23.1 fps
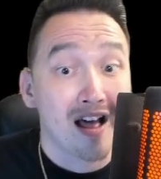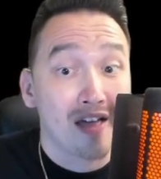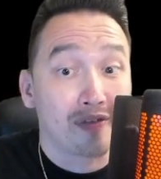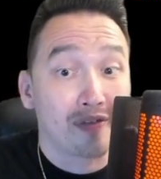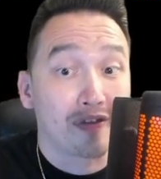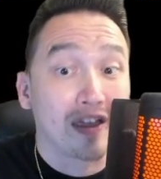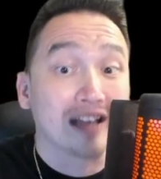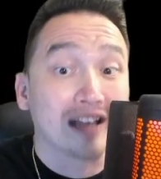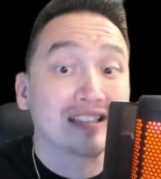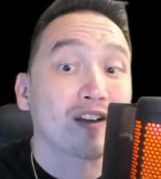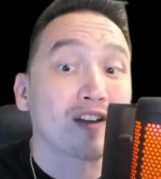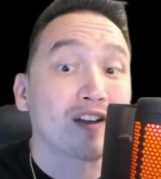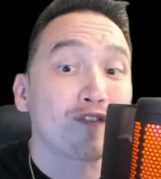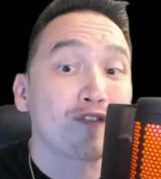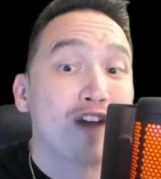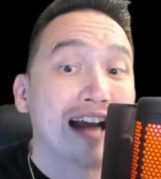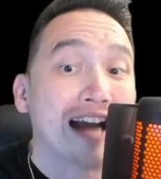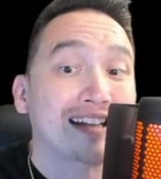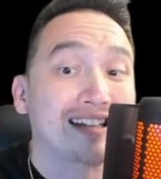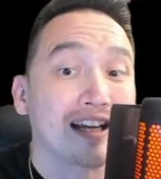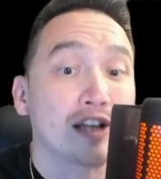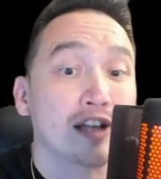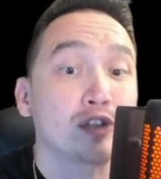This
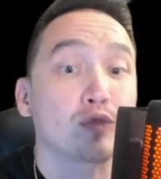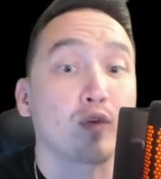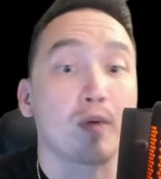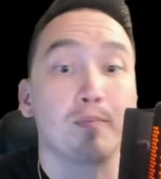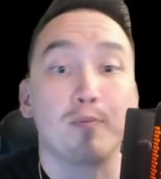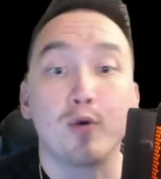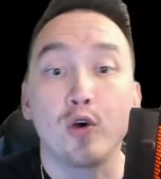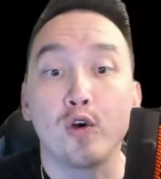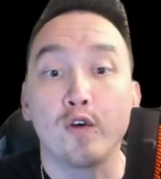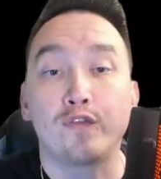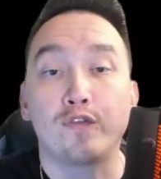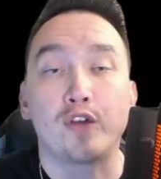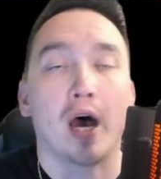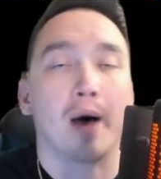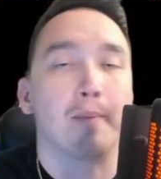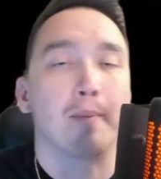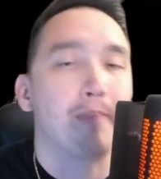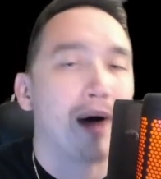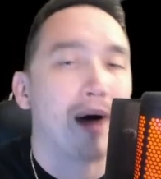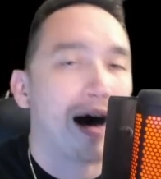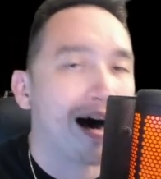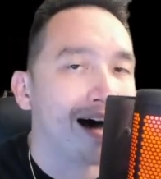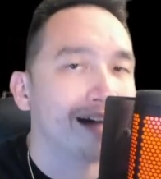effect is removed
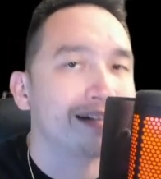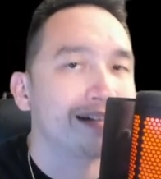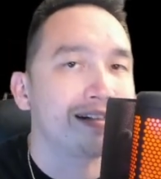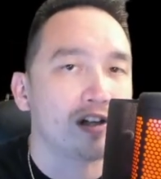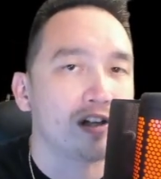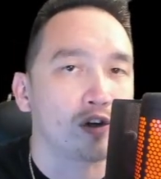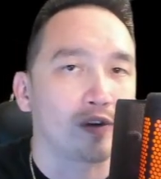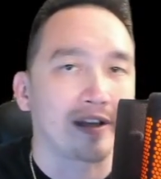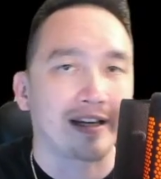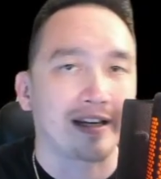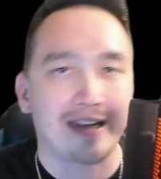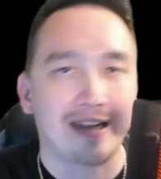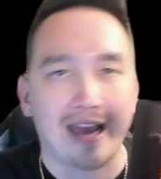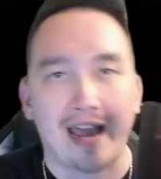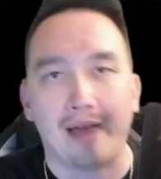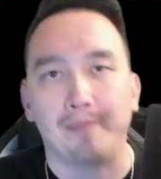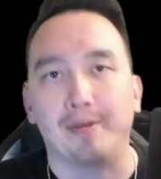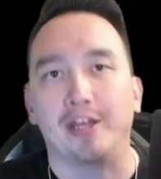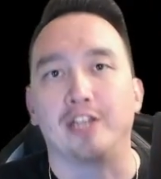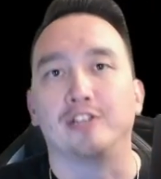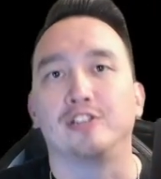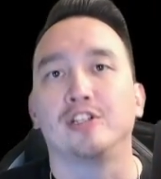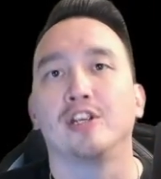upon dealing
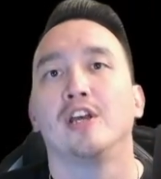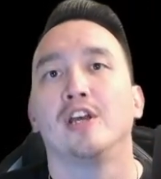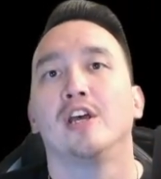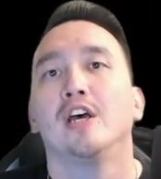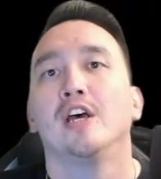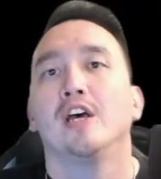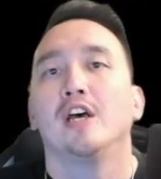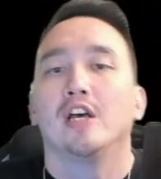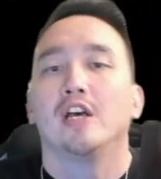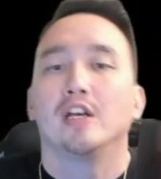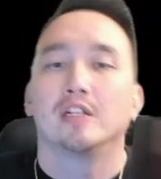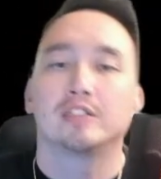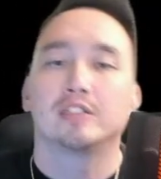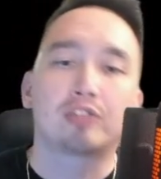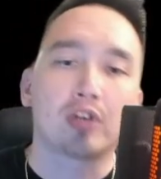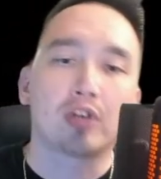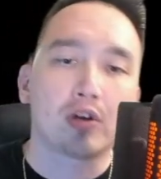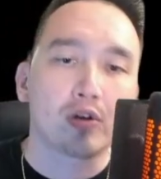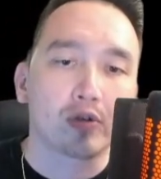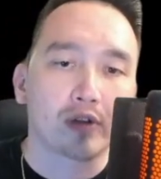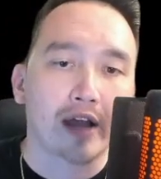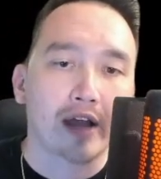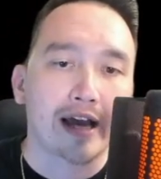damage.
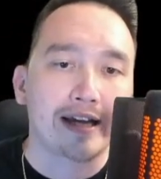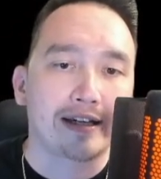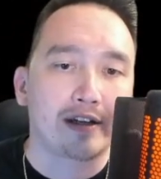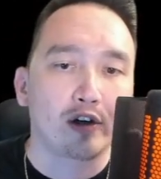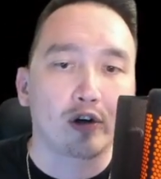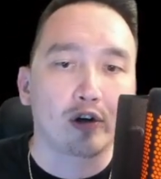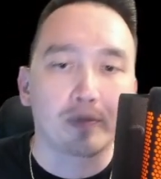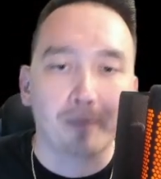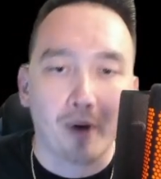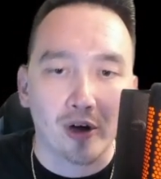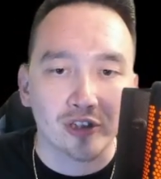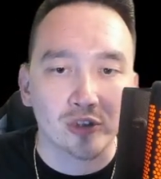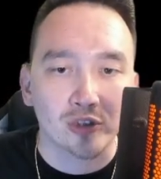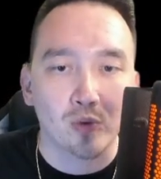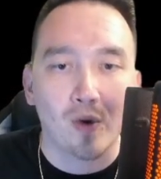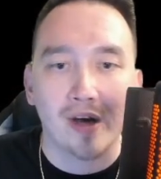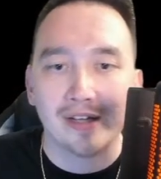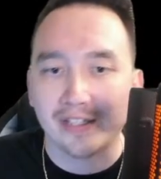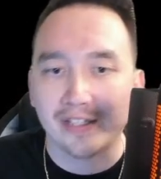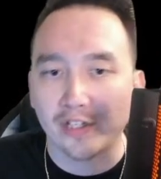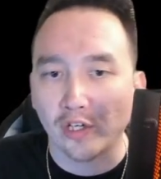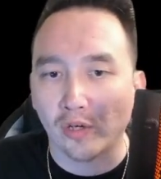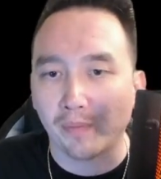So like Guild Boss
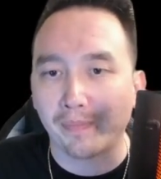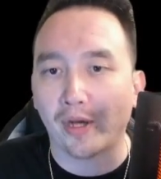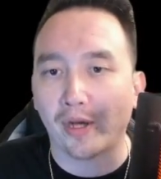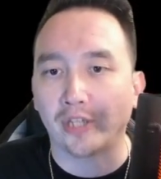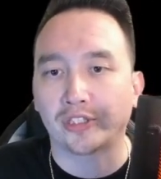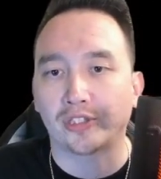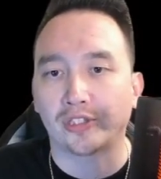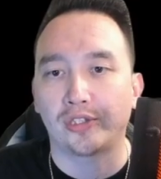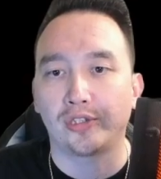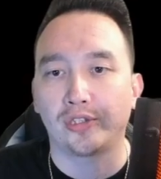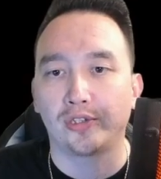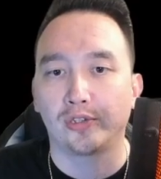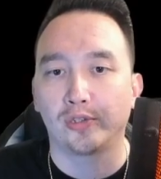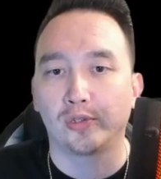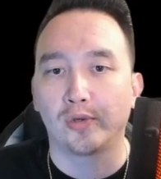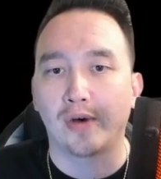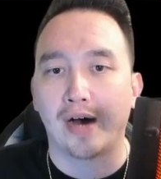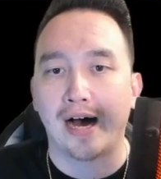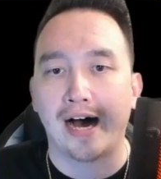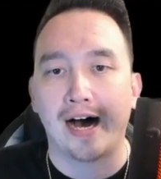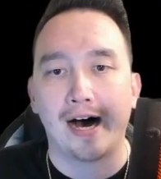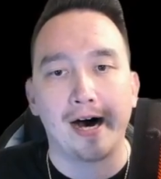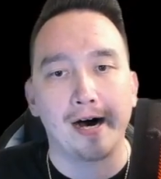1, Guild Boss
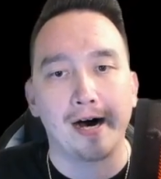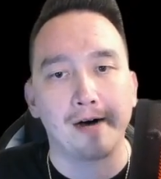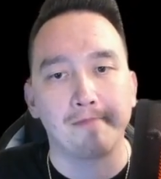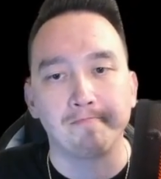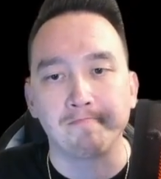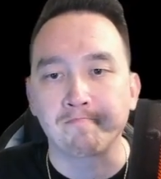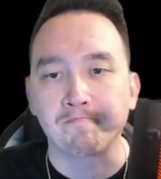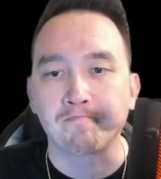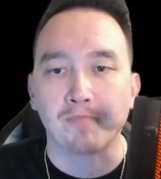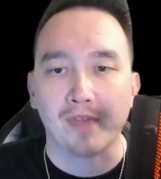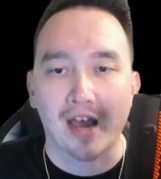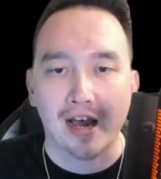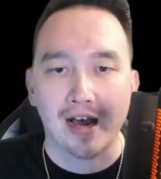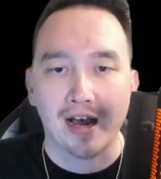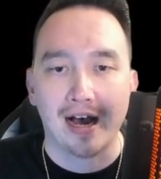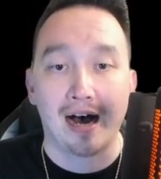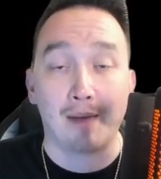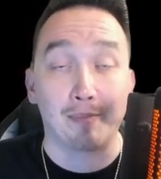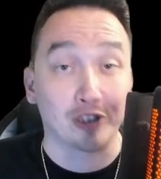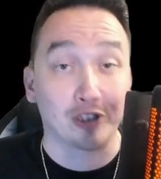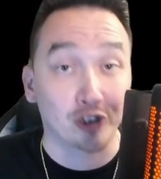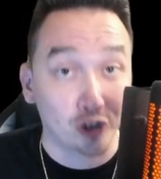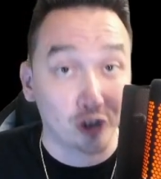2, I'm
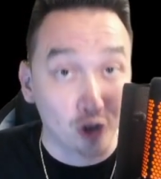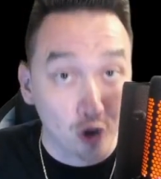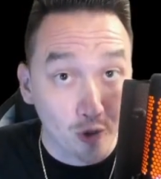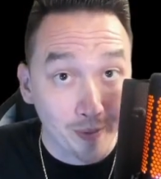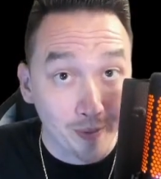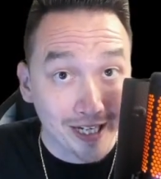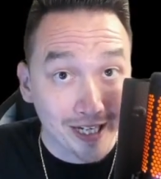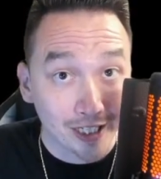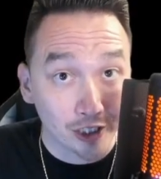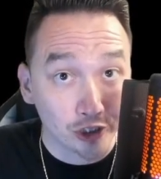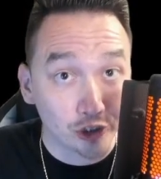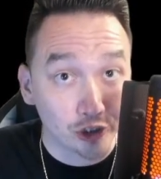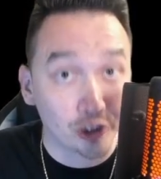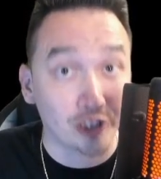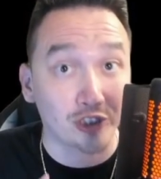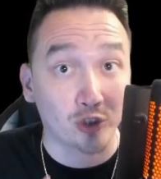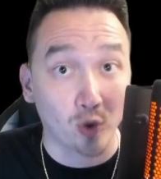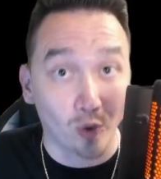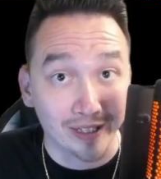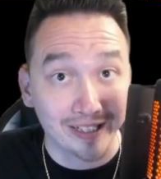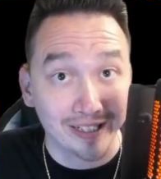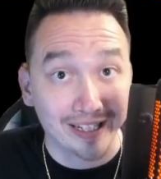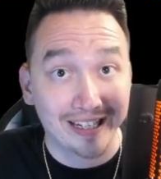assuming she's
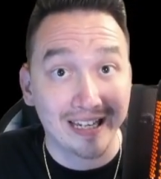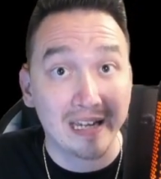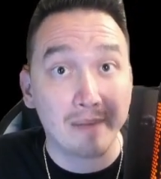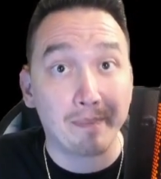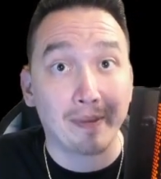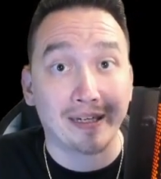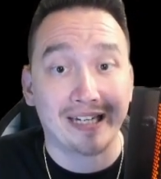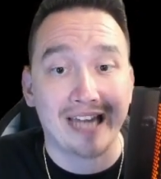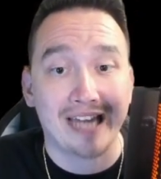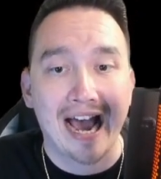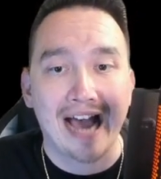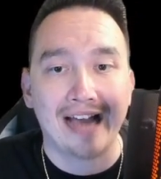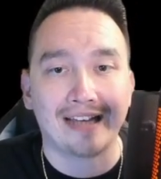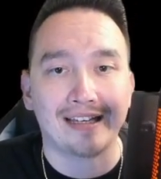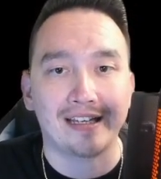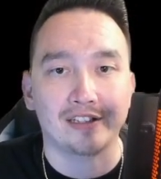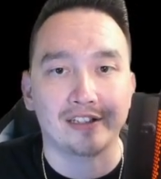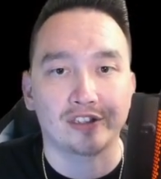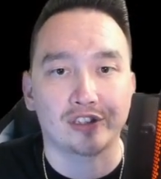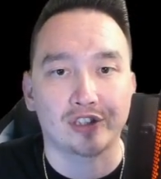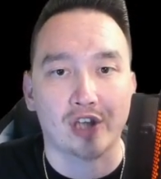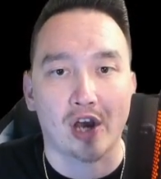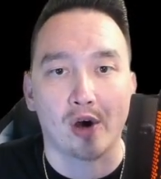going to keep
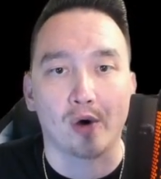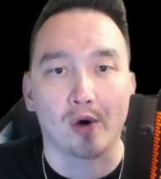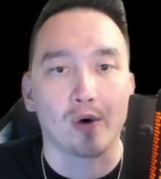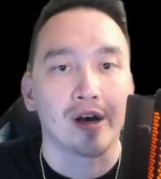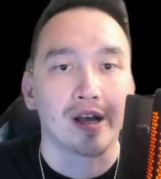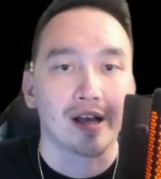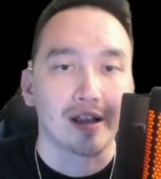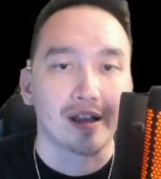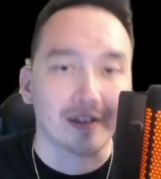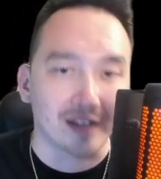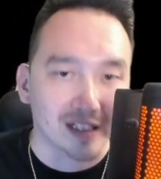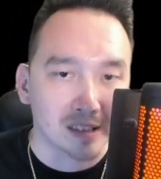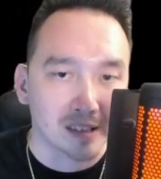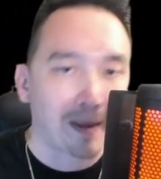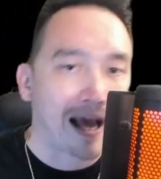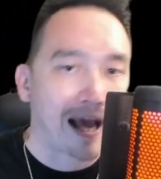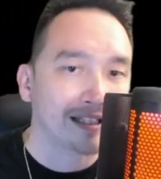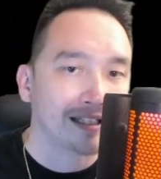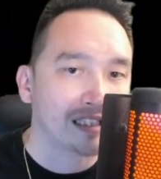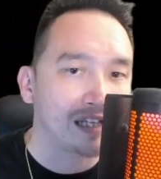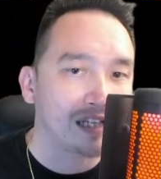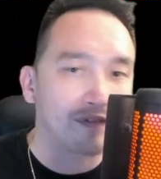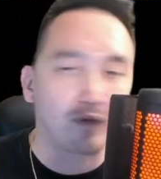attacking, so this
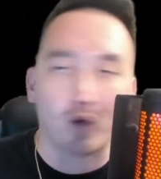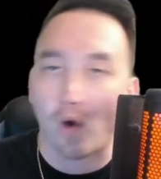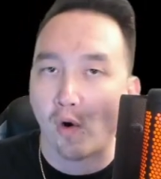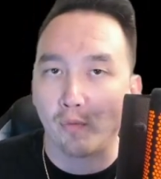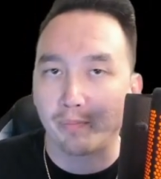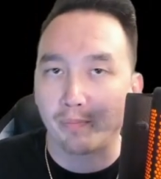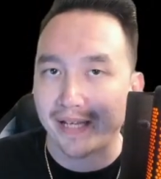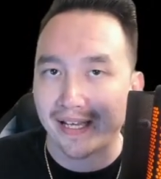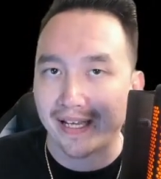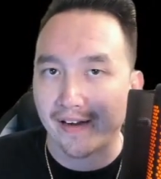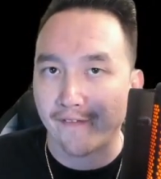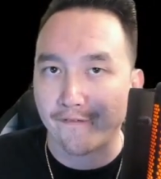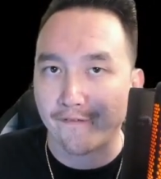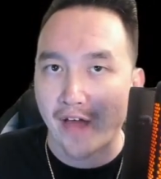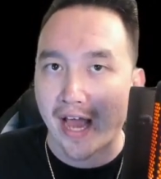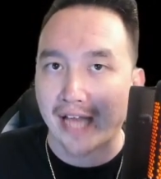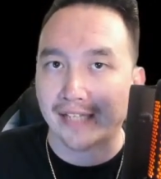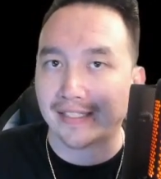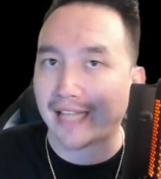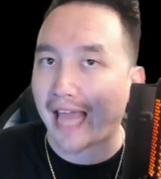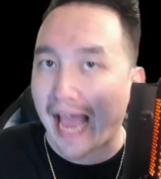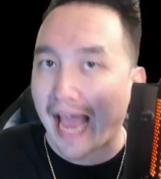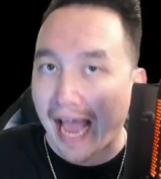passive won't be in
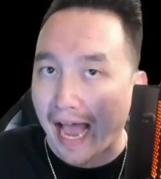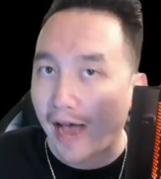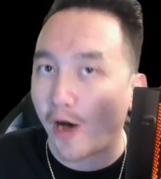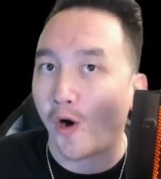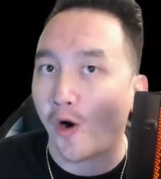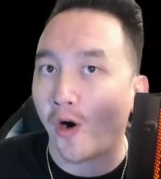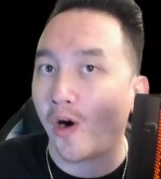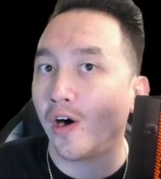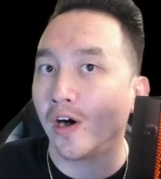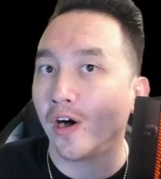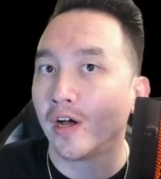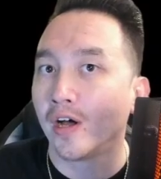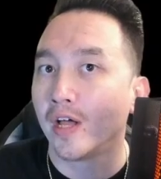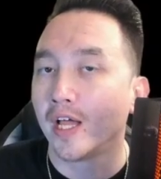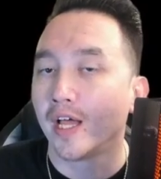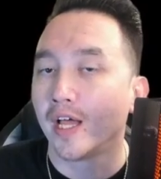effect at all.